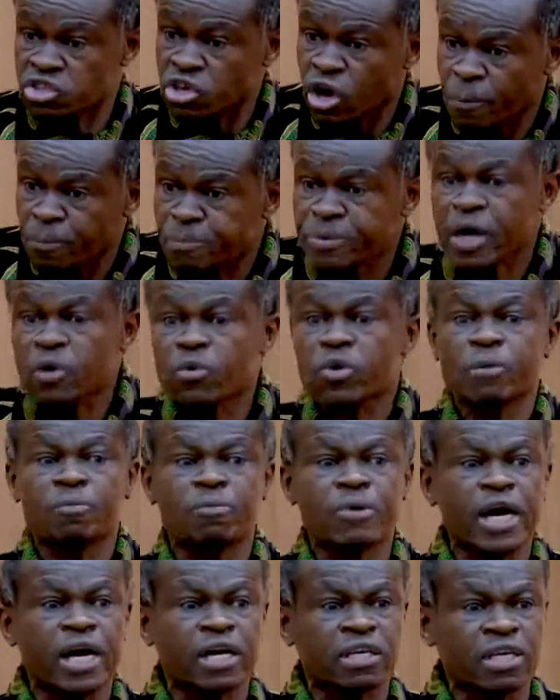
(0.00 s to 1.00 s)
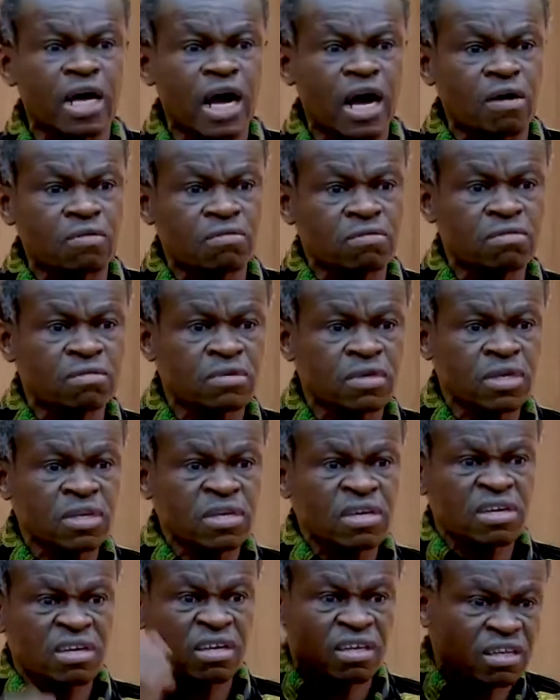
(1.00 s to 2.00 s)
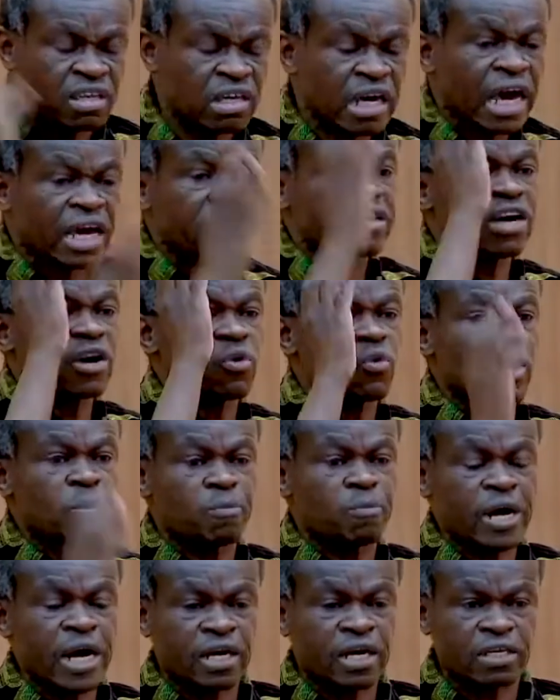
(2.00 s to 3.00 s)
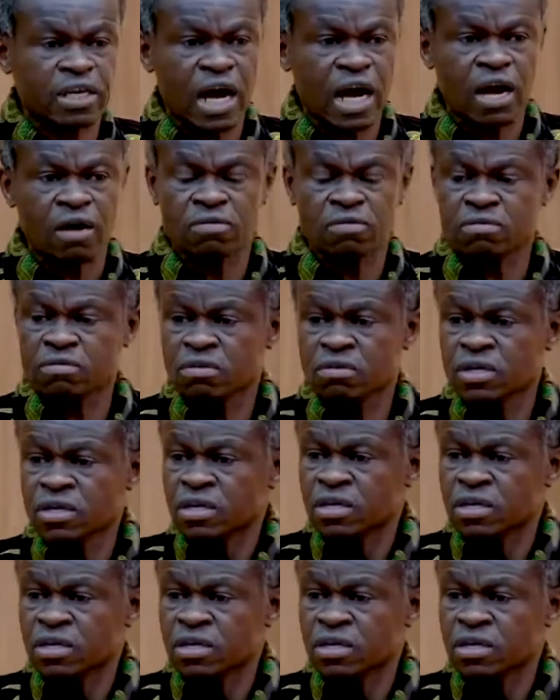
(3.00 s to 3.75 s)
Ethiopia will break down, Kenya will break down,